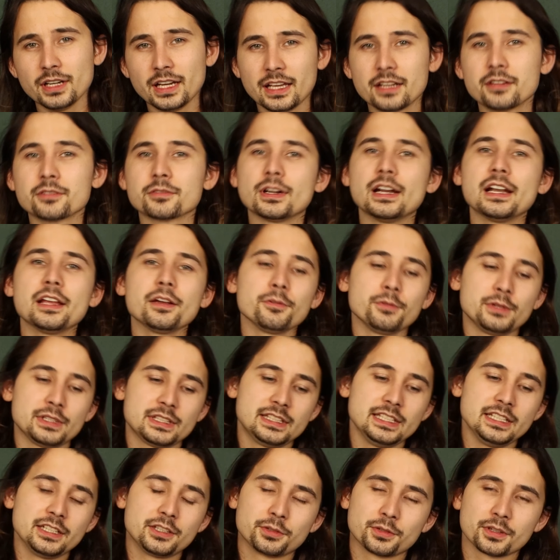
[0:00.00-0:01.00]
ahead and run it
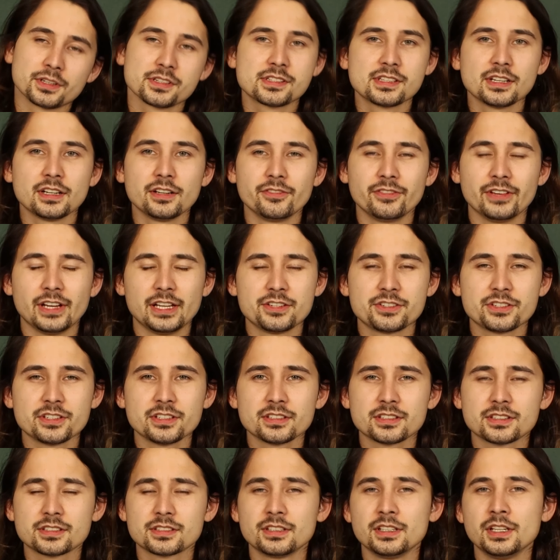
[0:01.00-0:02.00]
with the Corsair
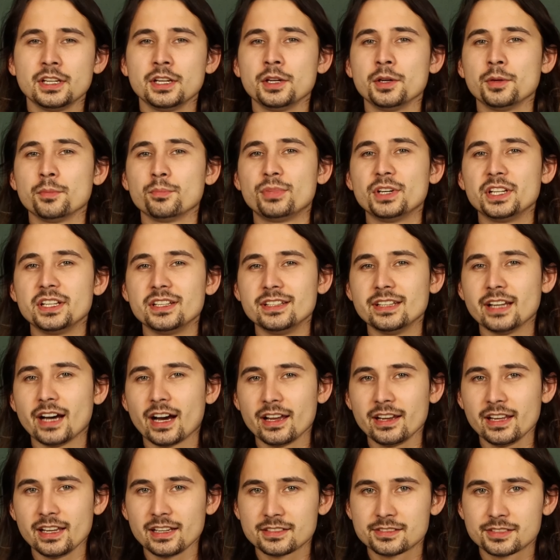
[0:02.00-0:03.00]
Vengeance, but
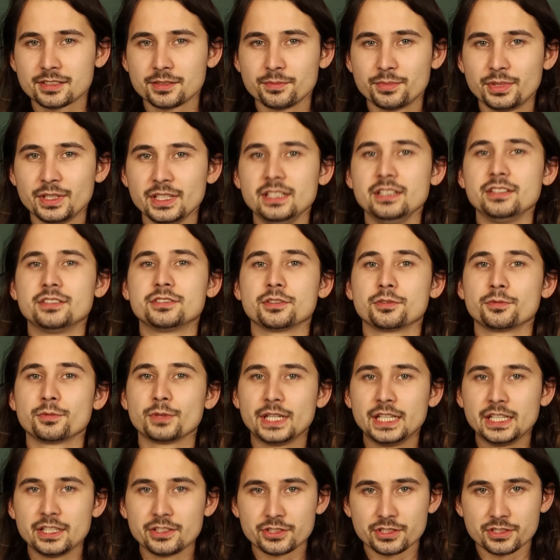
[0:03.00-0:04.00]
non-XMP, so
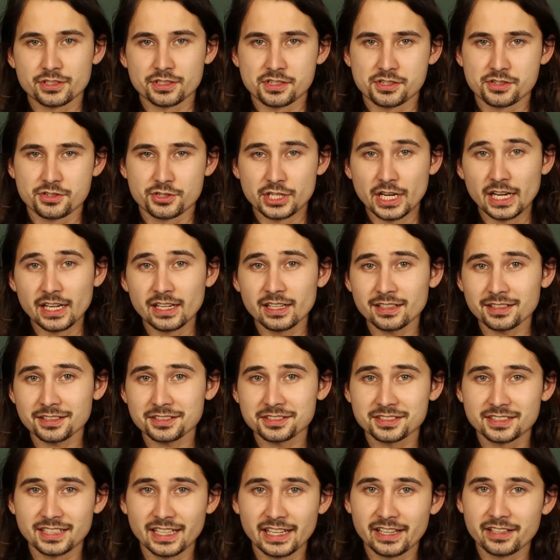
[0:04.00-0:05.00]
running just JEDEC
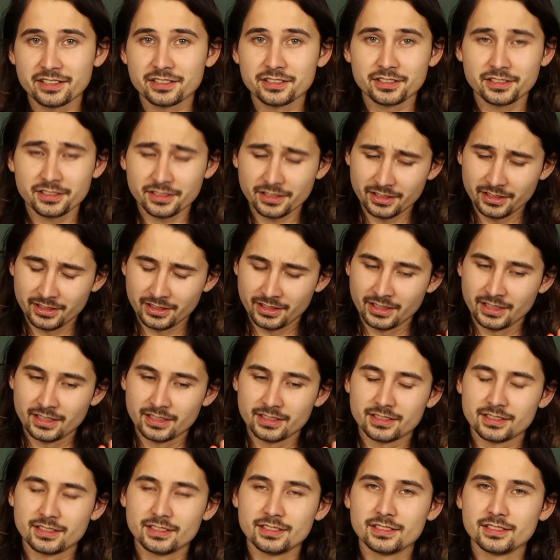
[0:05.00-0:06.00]
standard
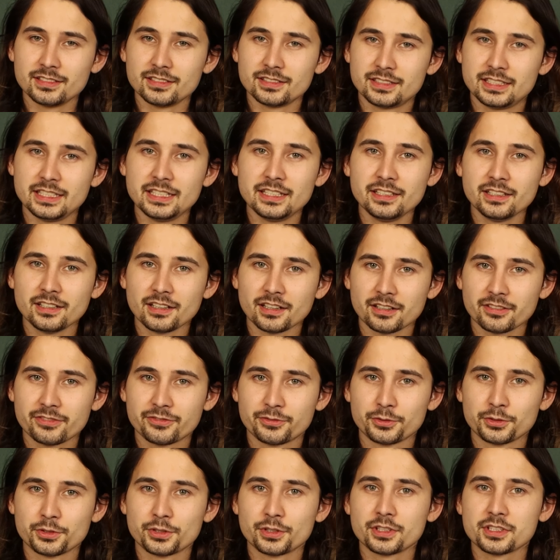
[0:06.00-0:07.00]

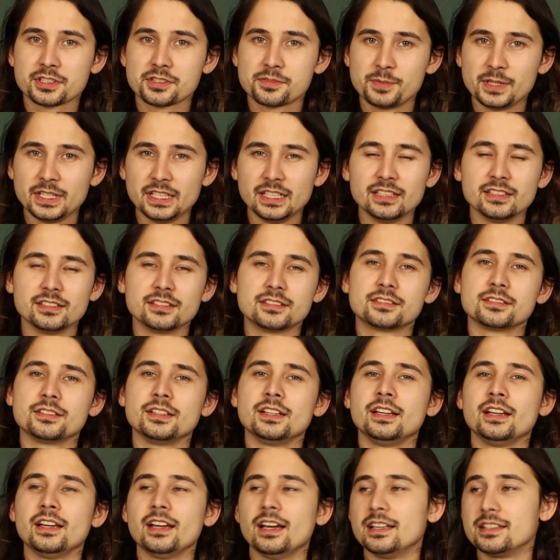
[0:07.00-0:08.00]
DDR4 speeds,
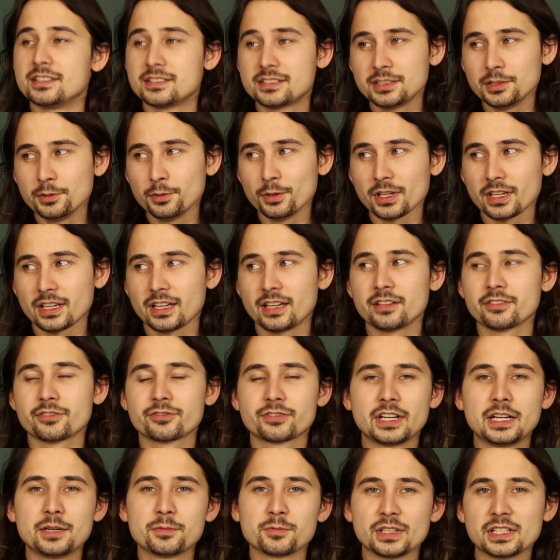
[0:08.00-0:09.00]
and see what kind of
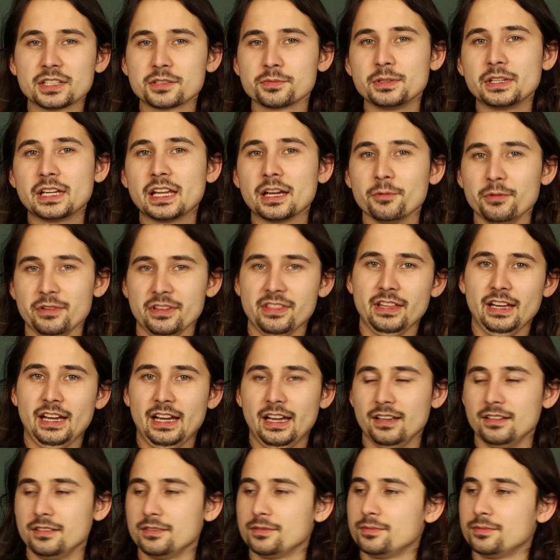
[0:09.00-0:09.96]
frame rates we get with that.